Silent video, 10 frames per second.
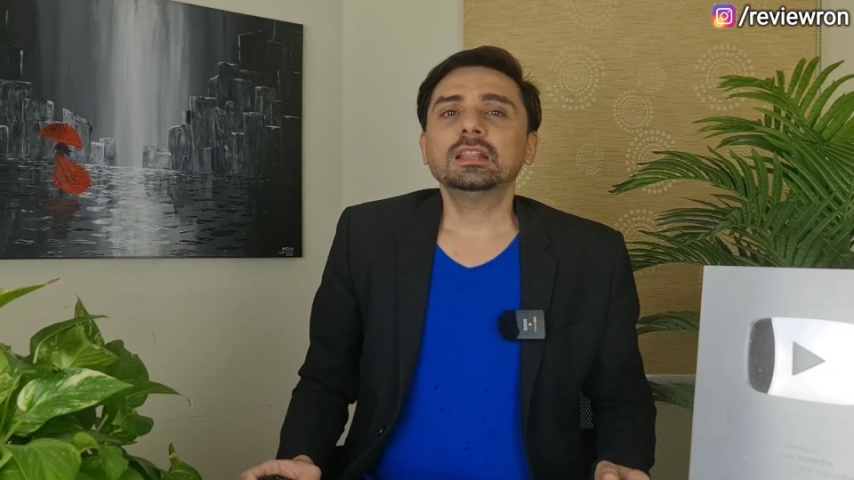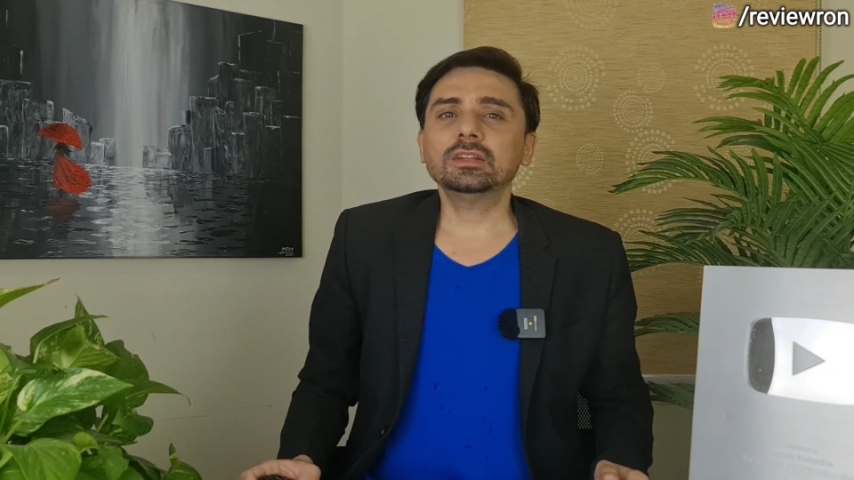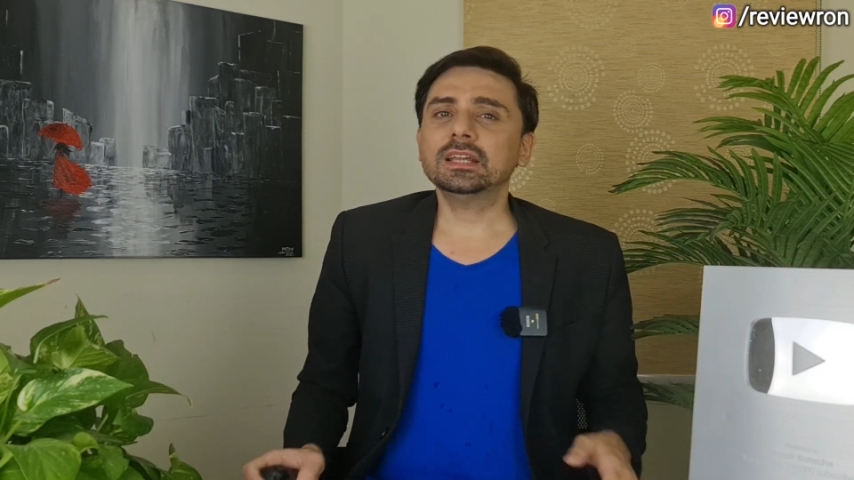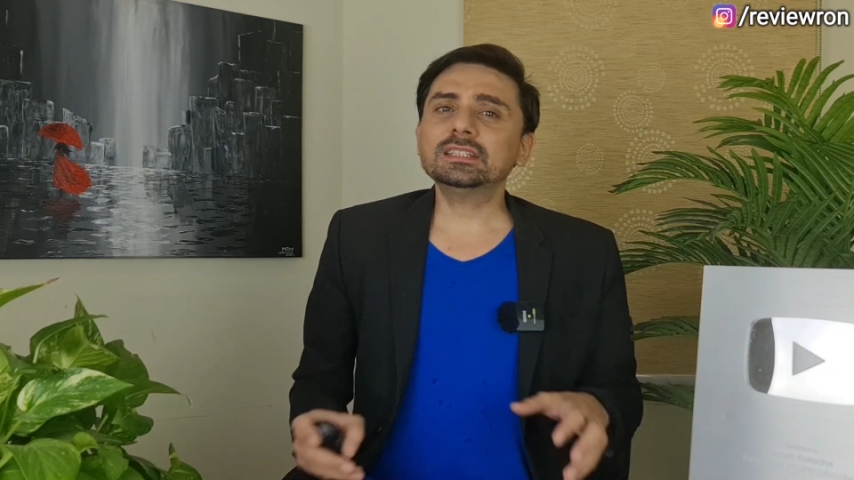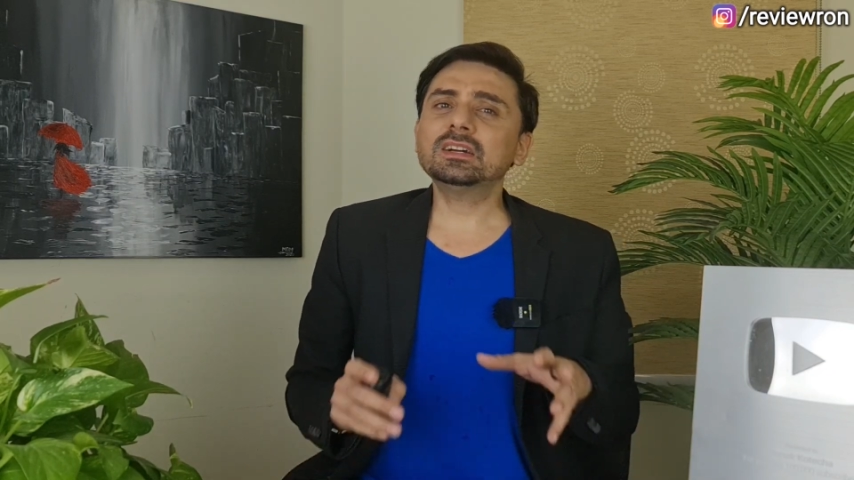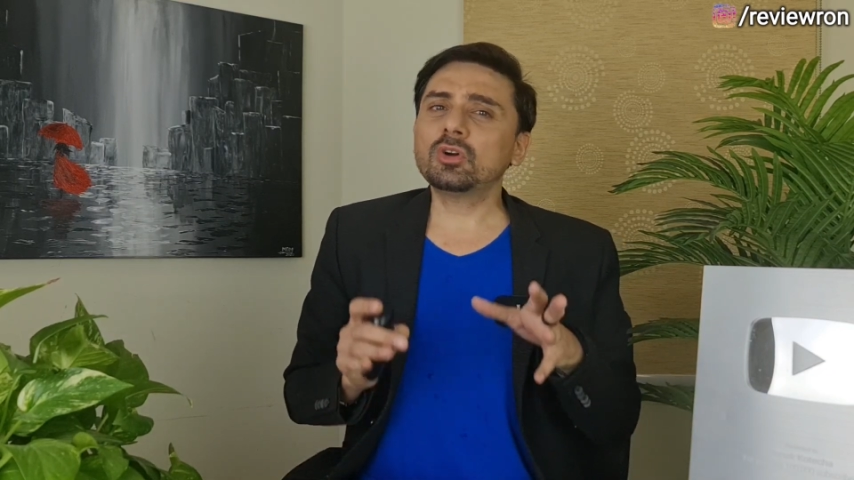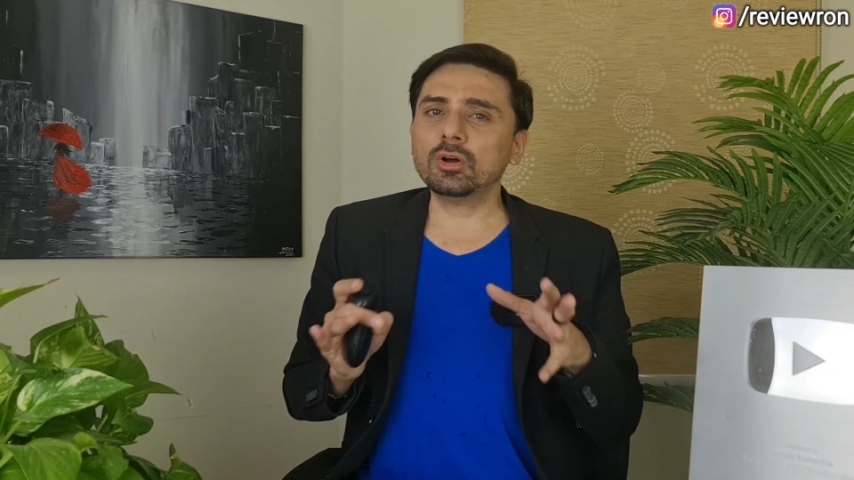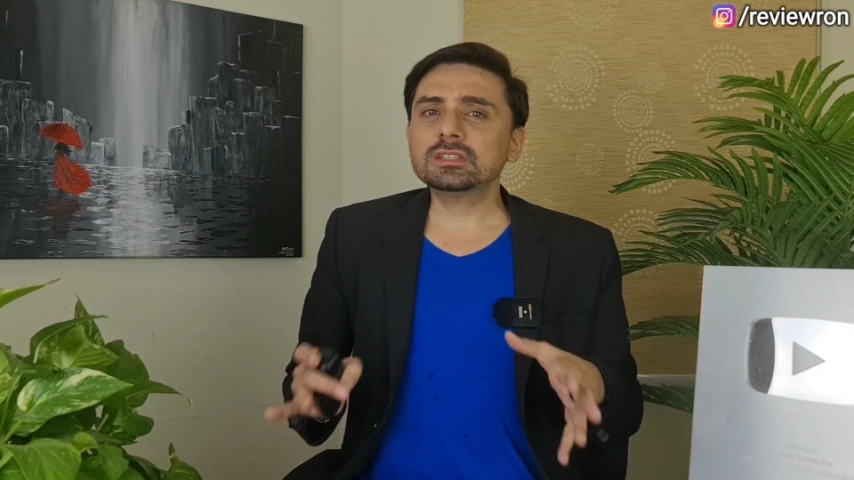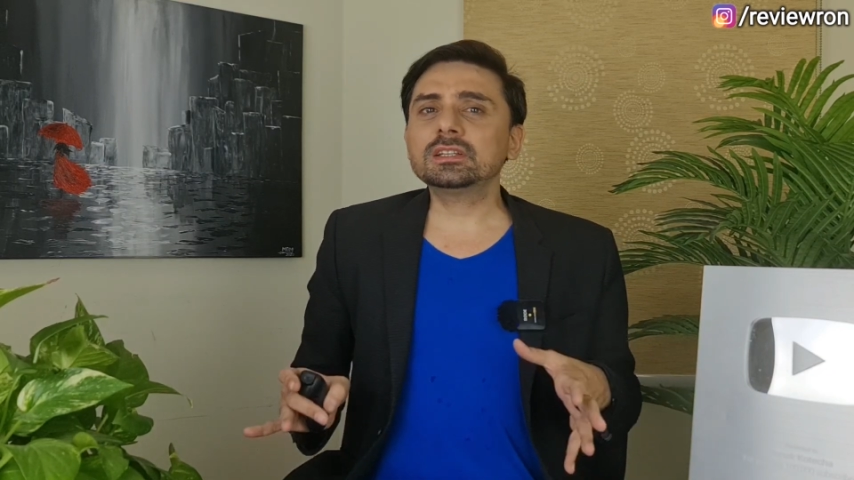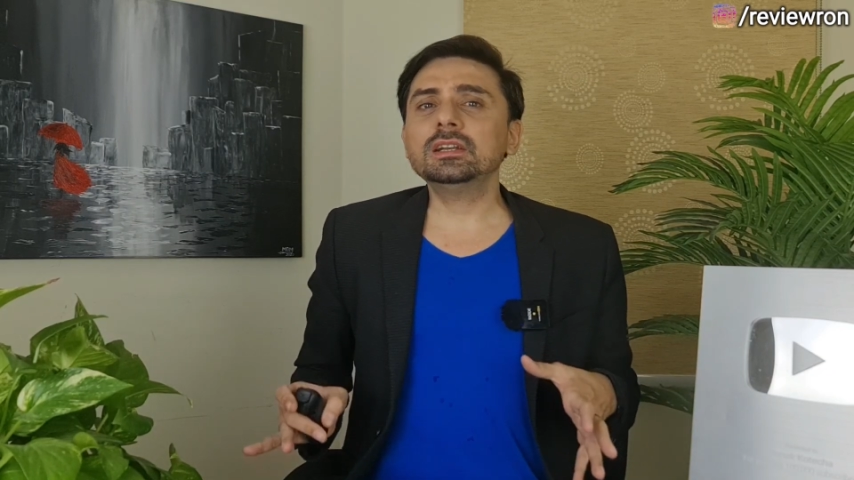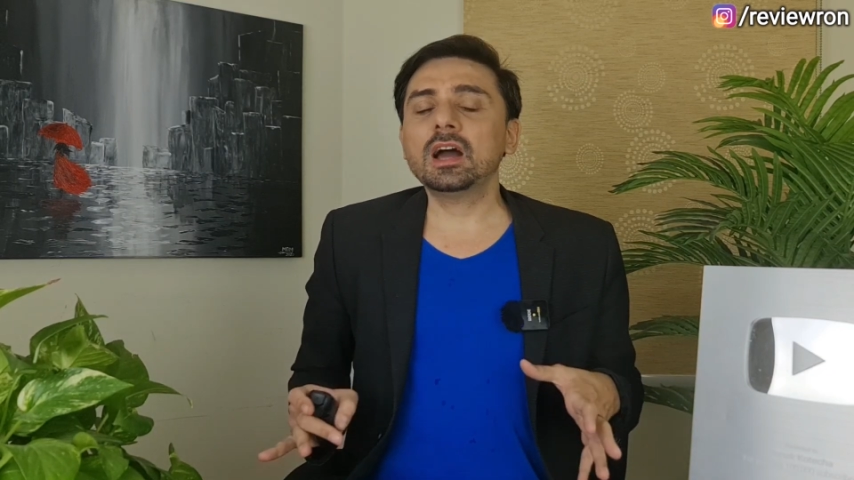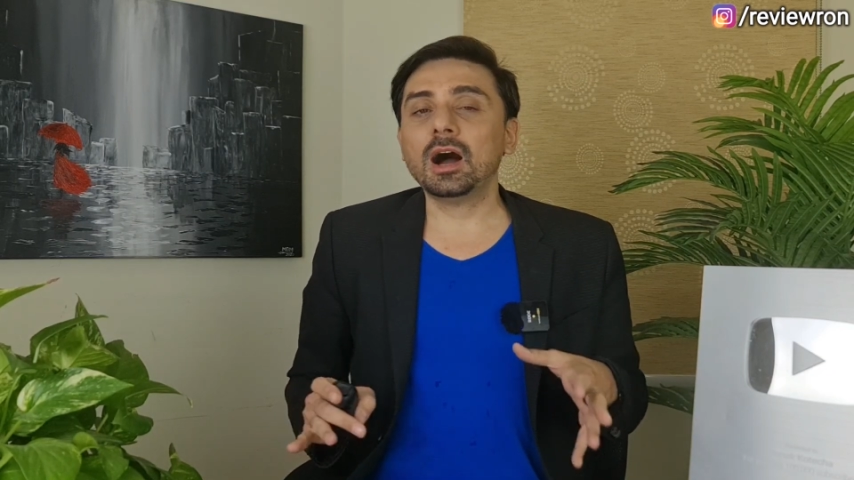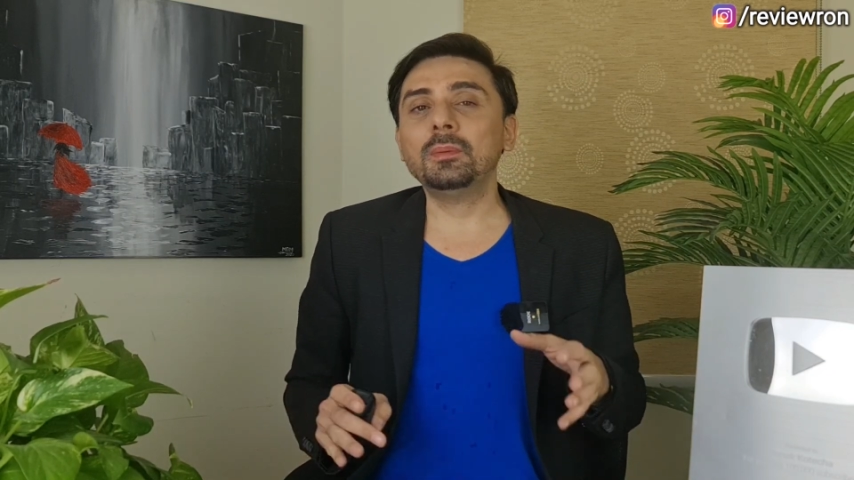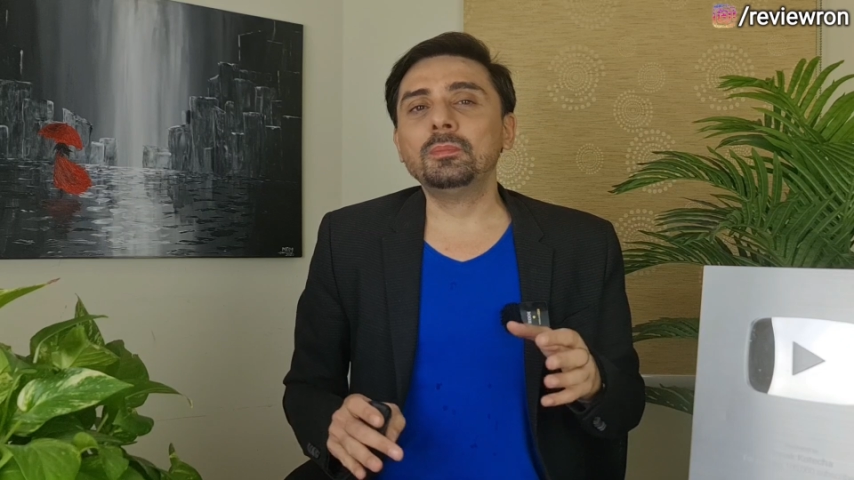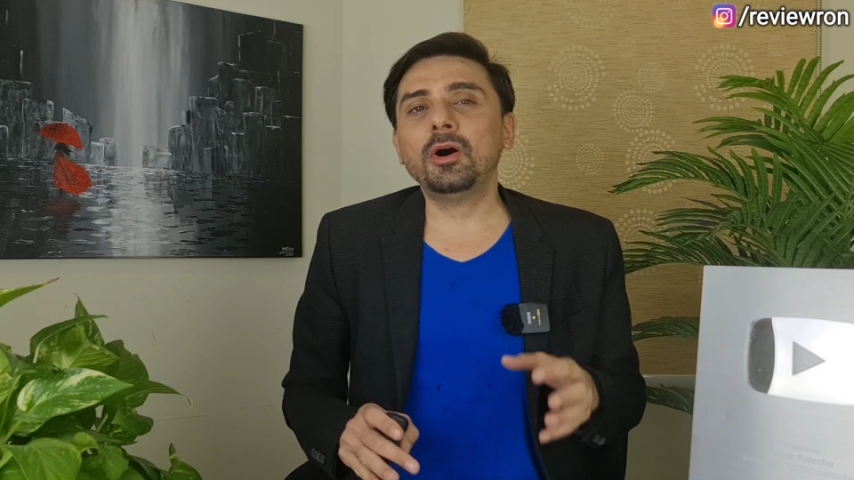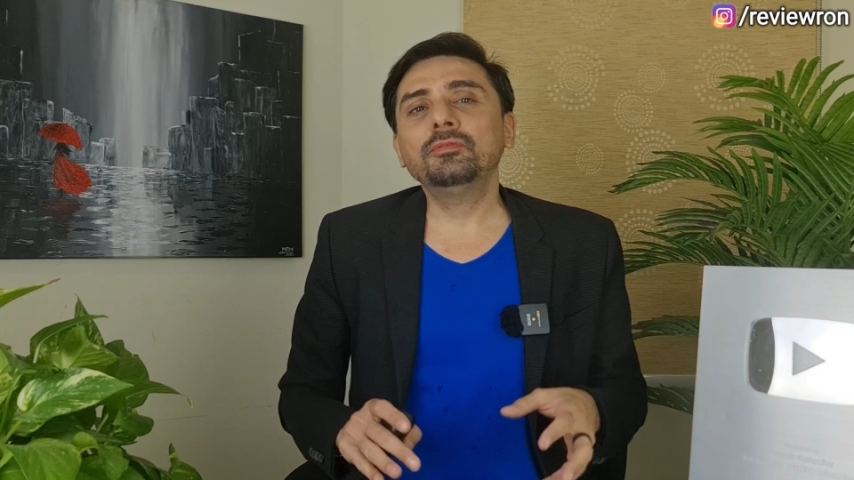Now there's a constant hum